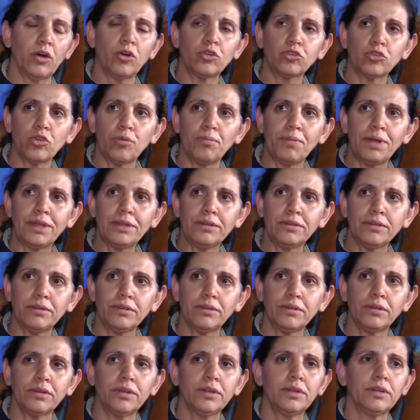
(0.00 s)
Ottoman,
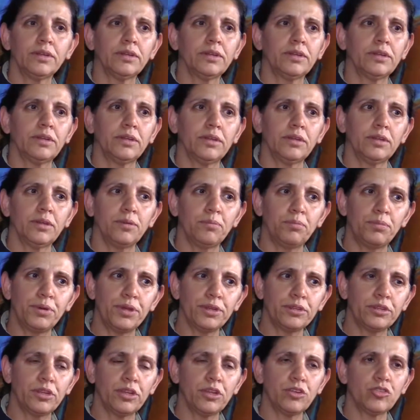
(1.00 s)

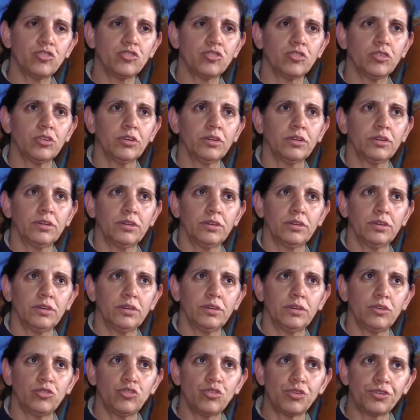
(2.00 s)
British,
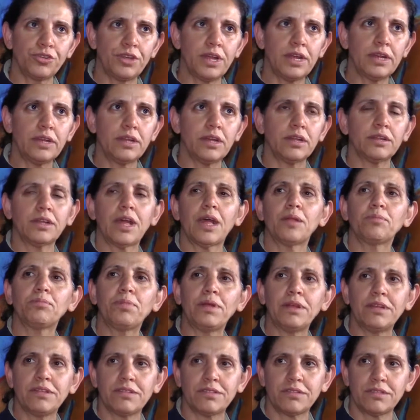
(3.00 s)
Jordanian, and
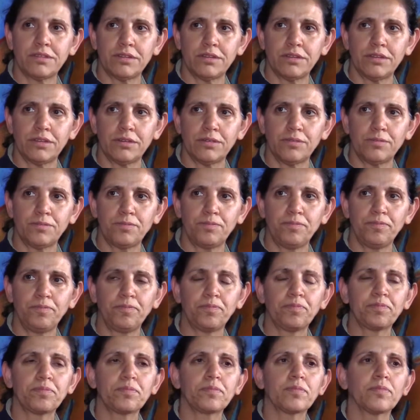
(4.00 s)
Palestinian.
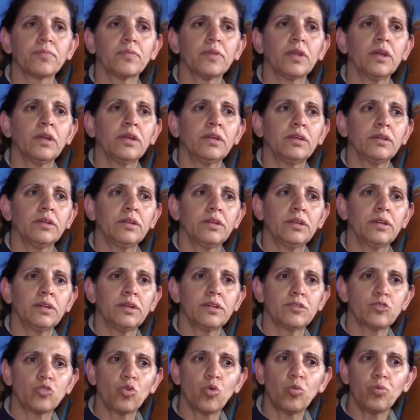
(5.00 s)

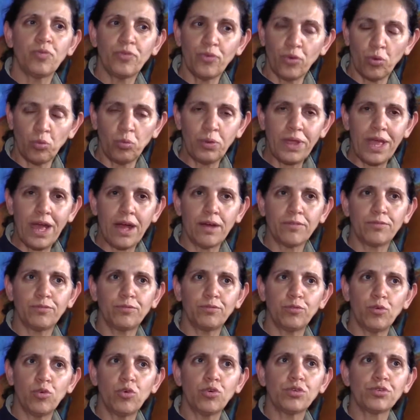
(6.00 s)
So we have
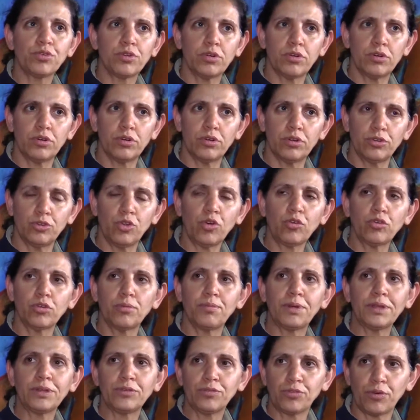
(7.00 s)
four
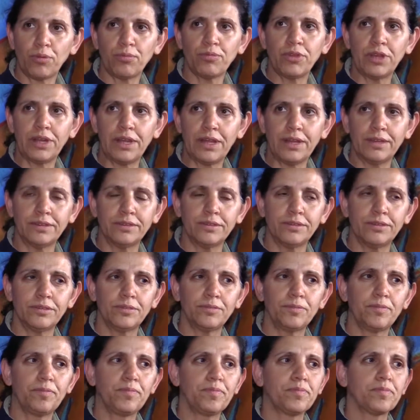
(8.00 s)
documents from the land.
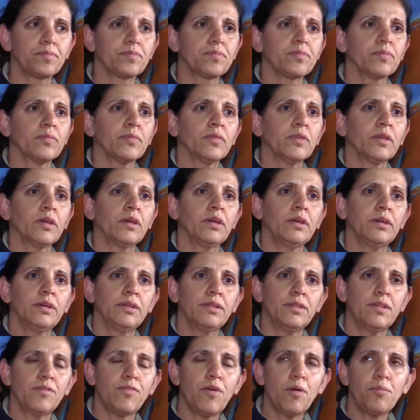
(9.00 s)

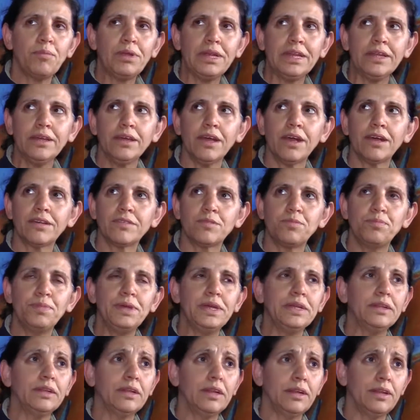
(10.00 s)
The family has
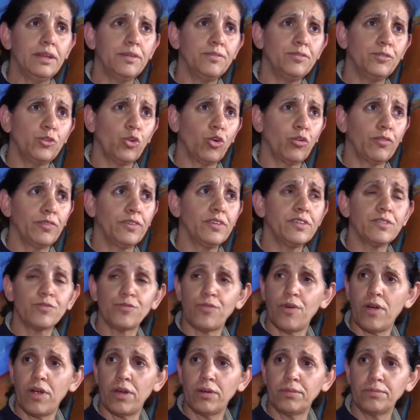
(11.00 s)
been lived on this
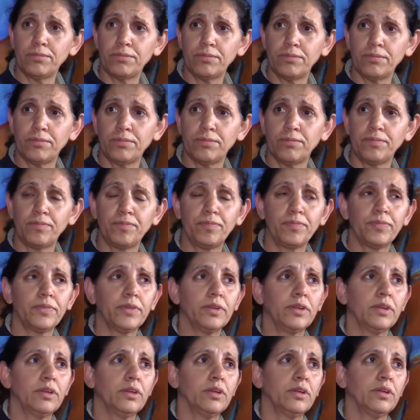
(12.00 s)
farm
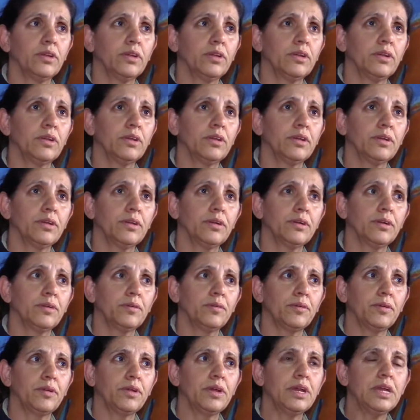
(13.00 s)

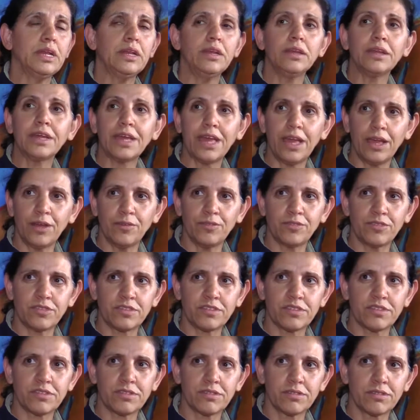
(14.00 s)
in
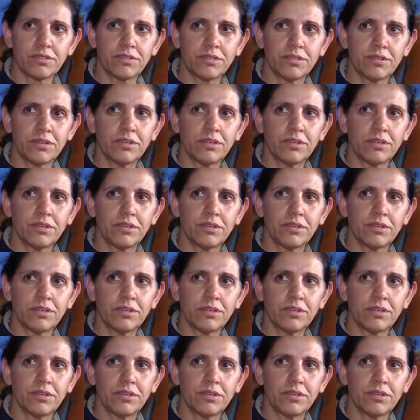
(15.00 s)
caves.